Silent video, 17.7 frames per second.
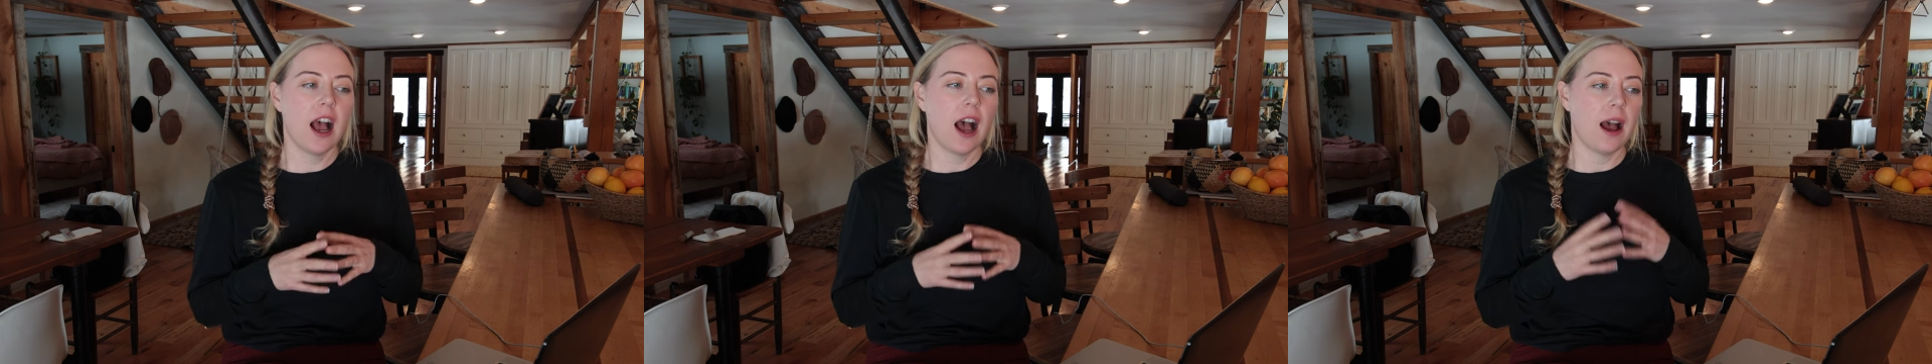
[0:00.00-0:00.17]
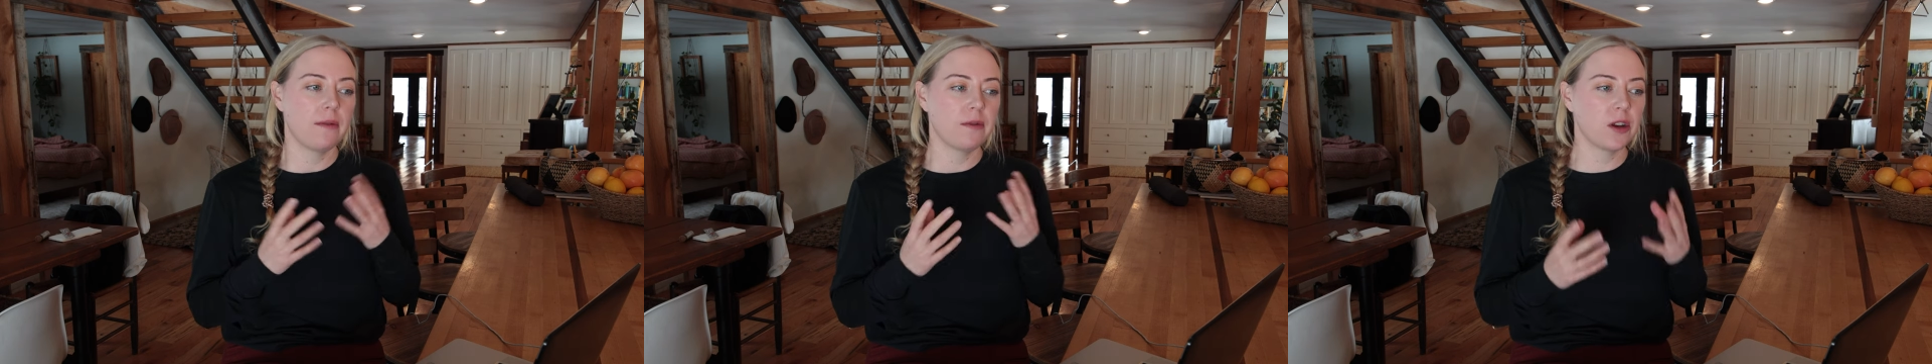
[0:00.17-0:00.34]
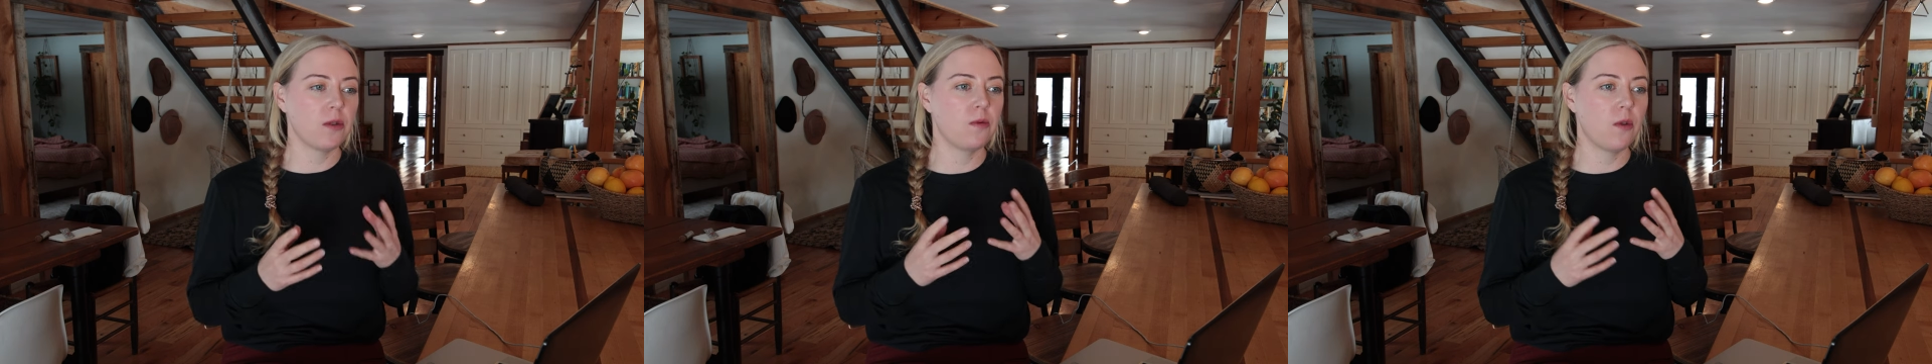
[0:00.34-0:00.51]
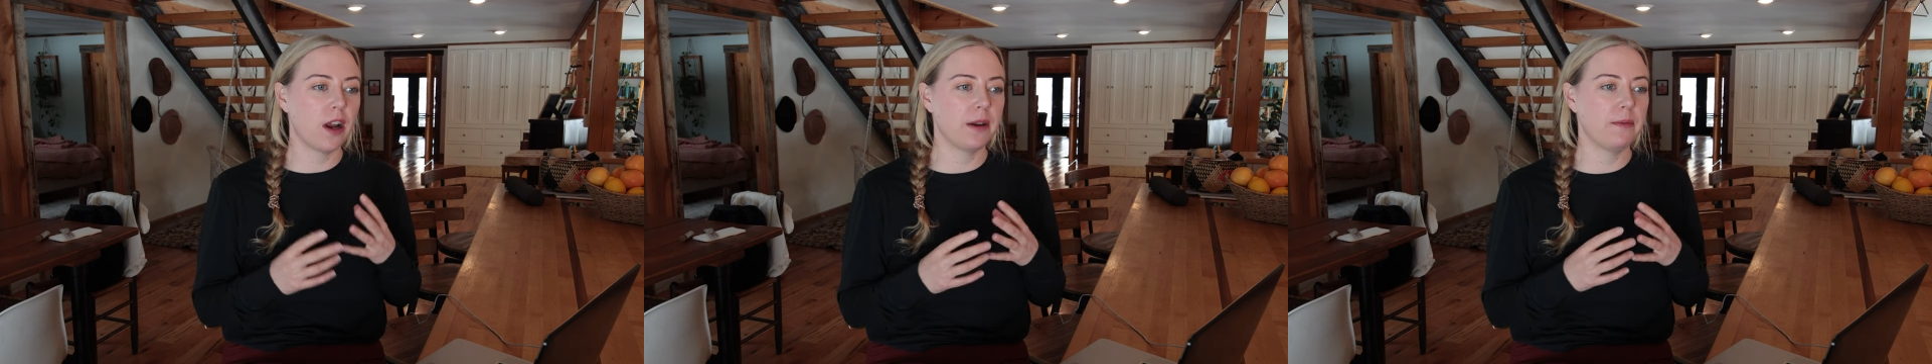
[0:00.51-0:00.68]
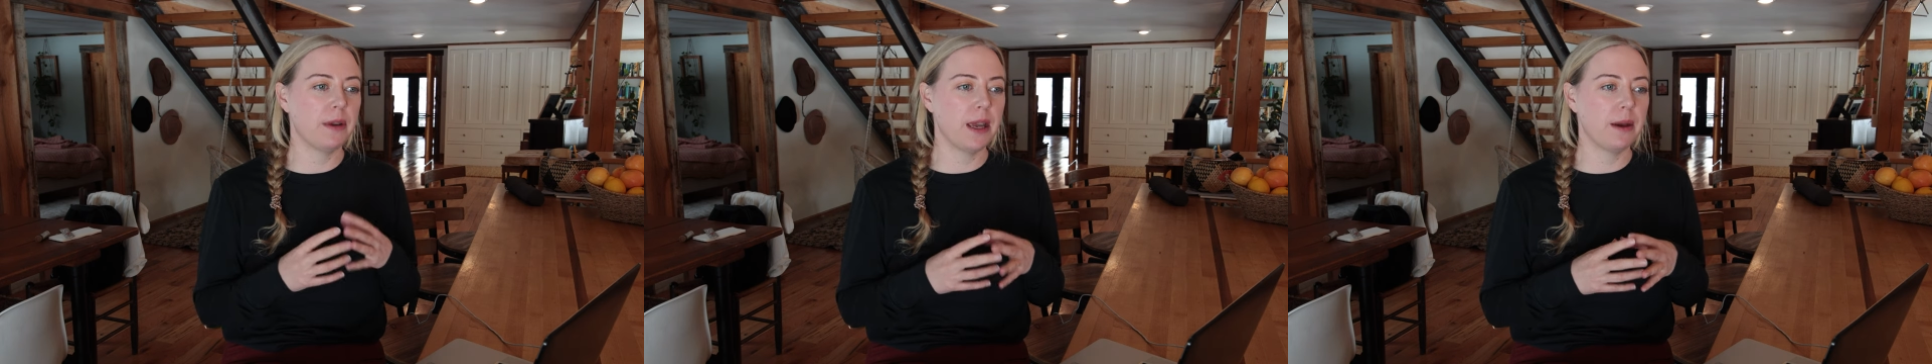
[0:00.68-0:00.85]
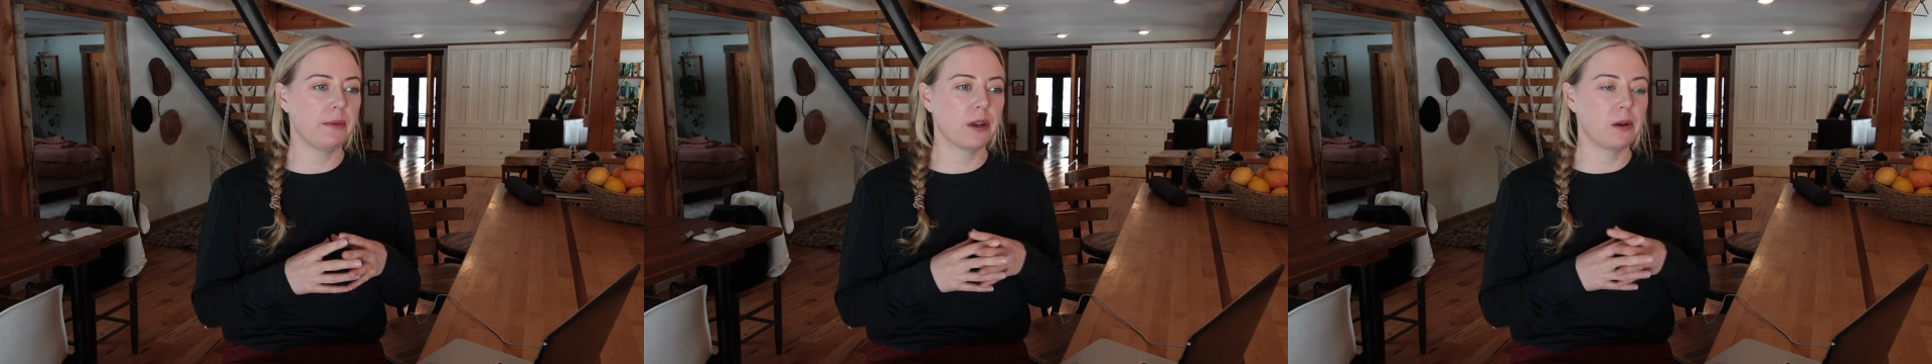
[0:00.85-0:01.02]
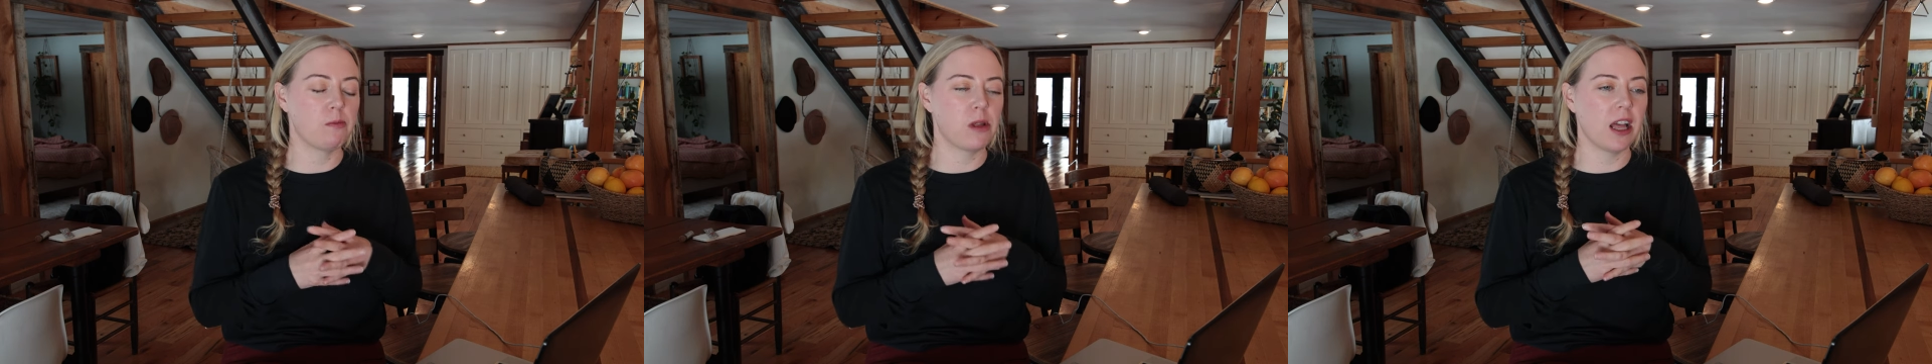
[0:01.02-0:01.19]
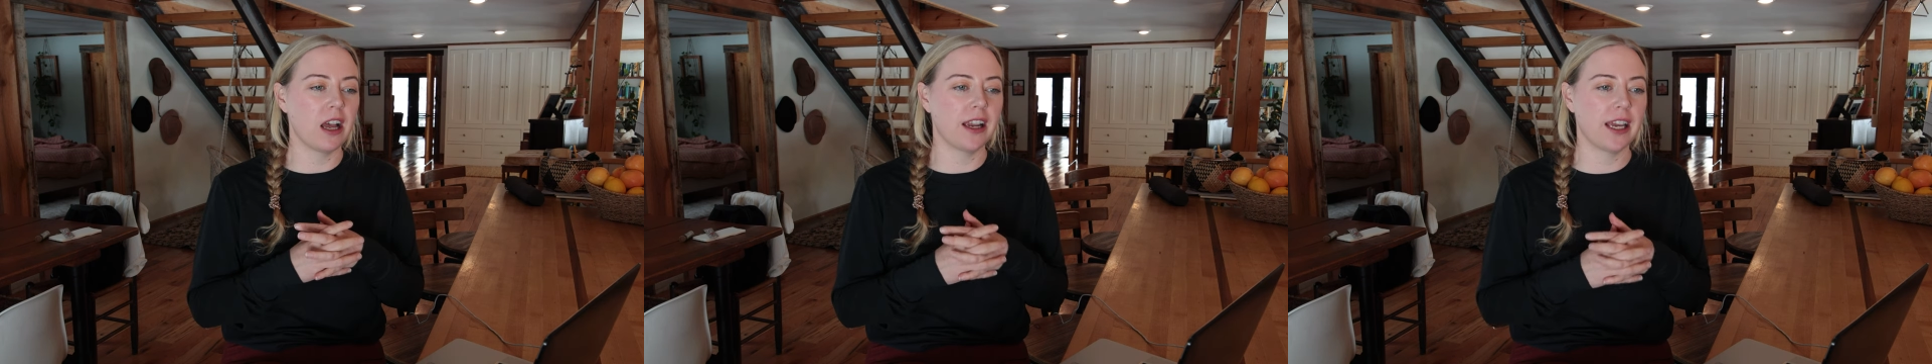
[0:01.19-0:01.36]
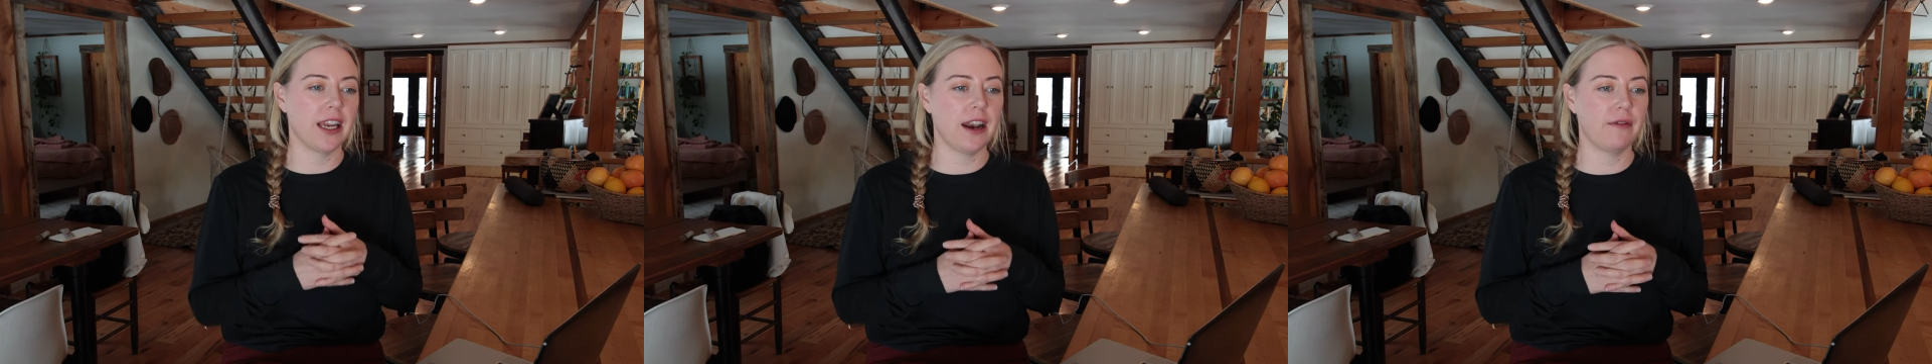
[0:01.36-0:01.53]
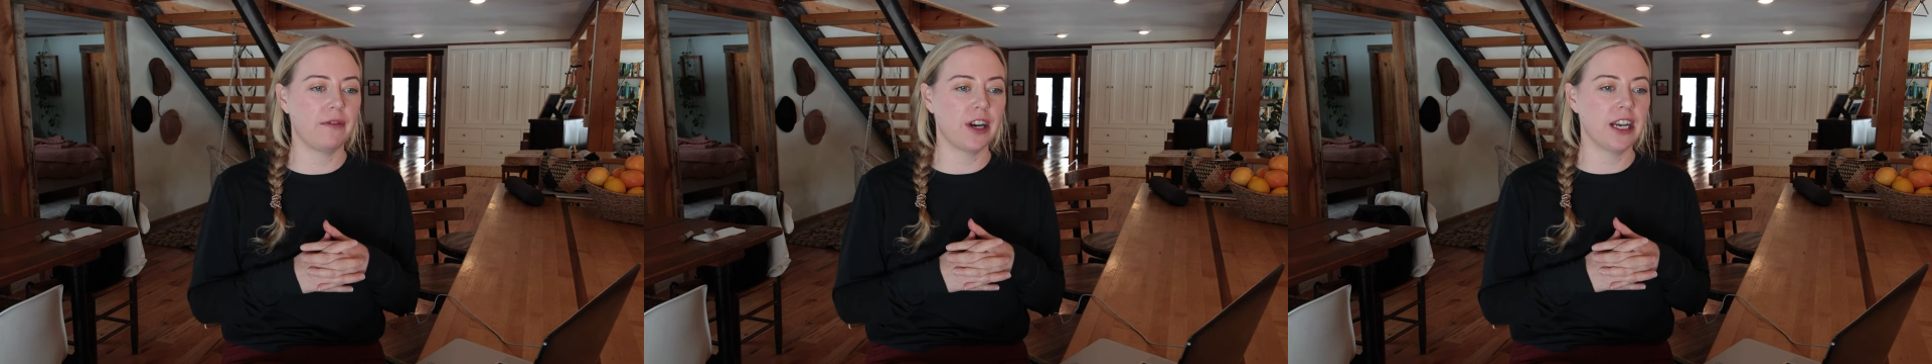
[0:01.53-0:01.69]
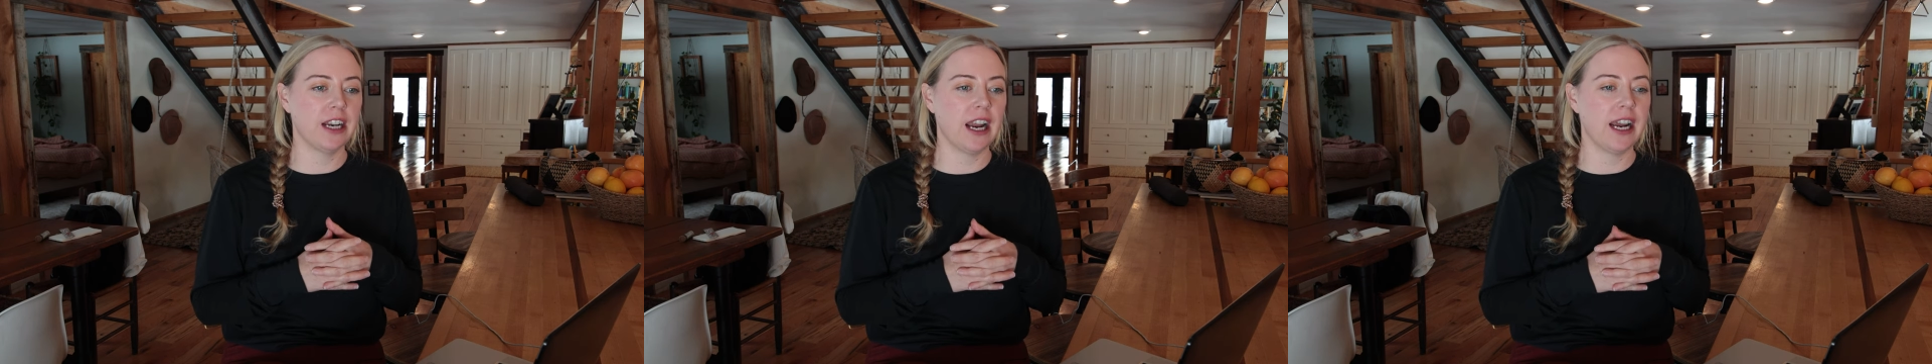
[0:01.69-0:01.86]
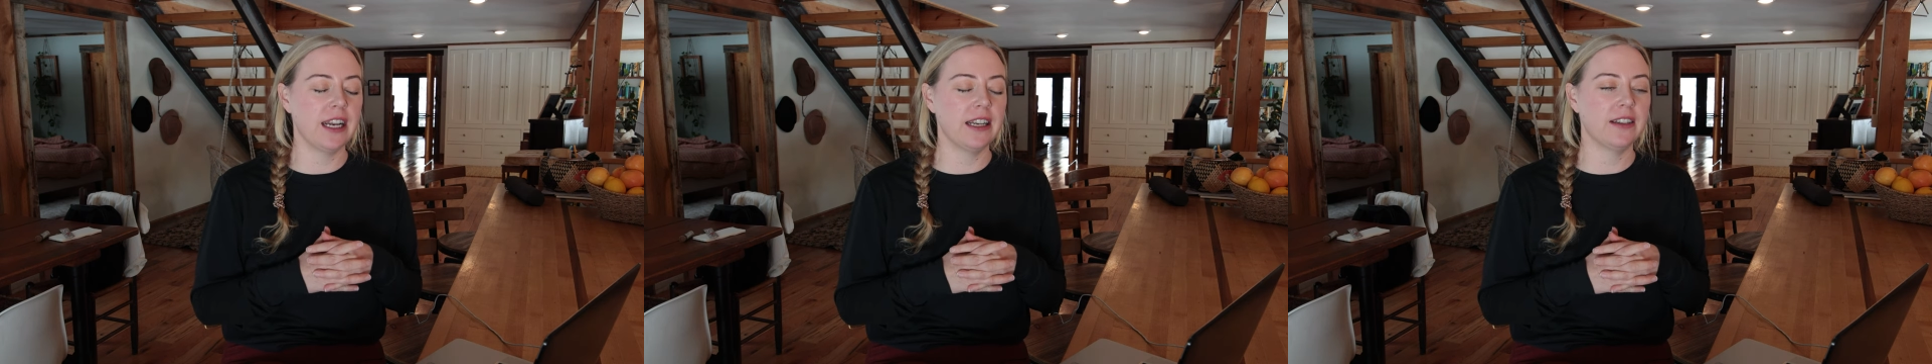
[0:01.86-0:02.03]
I'm gonna wanna be able to plug in every
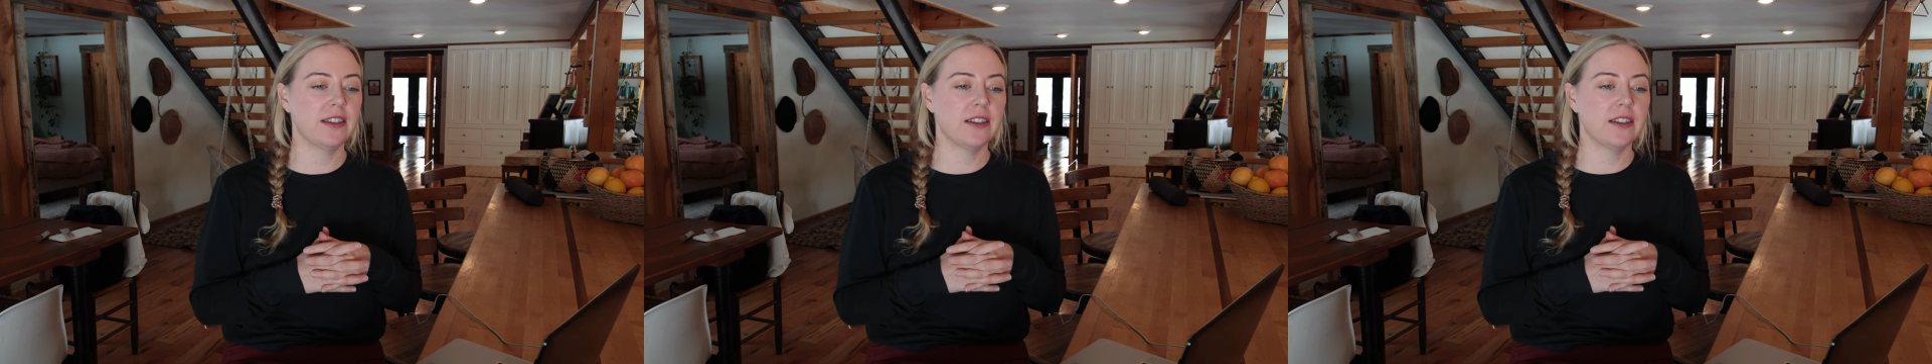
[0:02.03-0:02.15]
night.